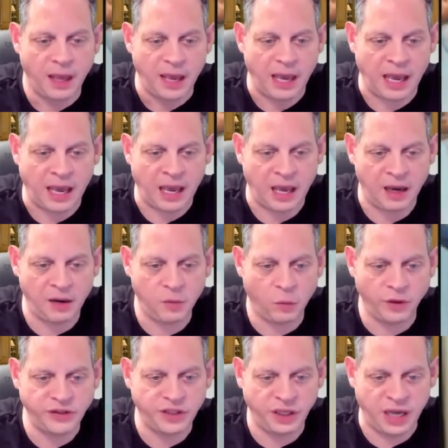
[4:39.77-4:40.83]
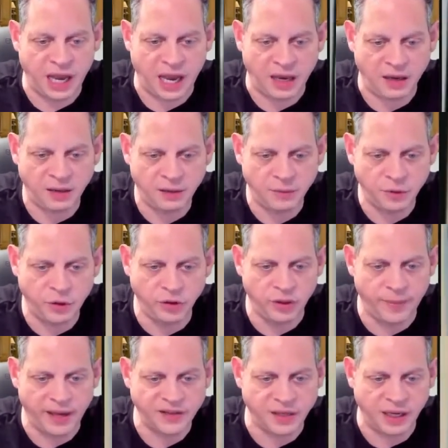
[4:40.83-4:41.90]
And once again, doing the
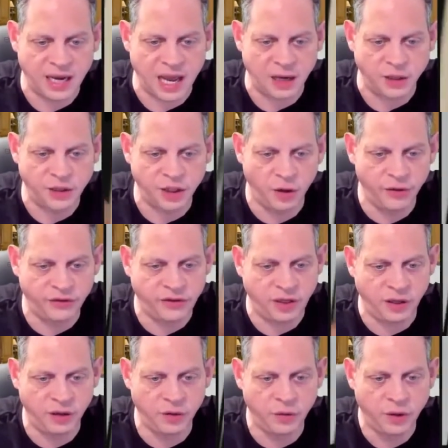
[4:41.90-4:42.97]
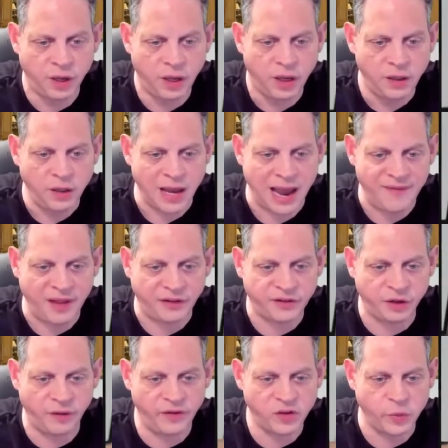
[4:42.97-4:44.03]
best I can to show this to you, you have that
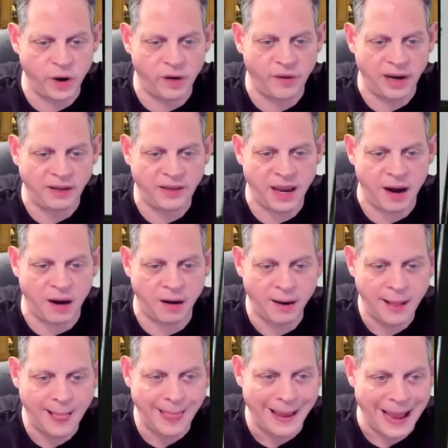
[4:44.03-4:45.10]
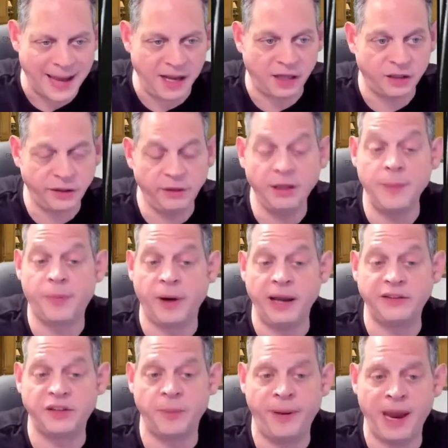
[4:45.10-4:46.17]
surface wear right there, and it clearly
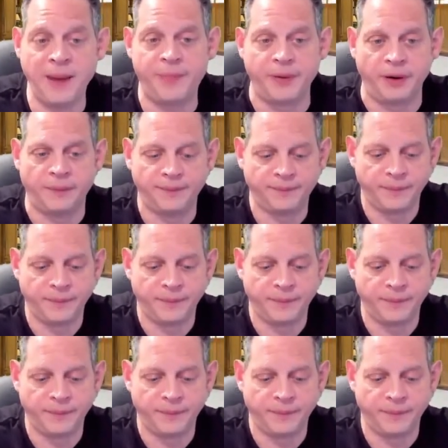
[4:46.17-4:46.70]
breaks the paper.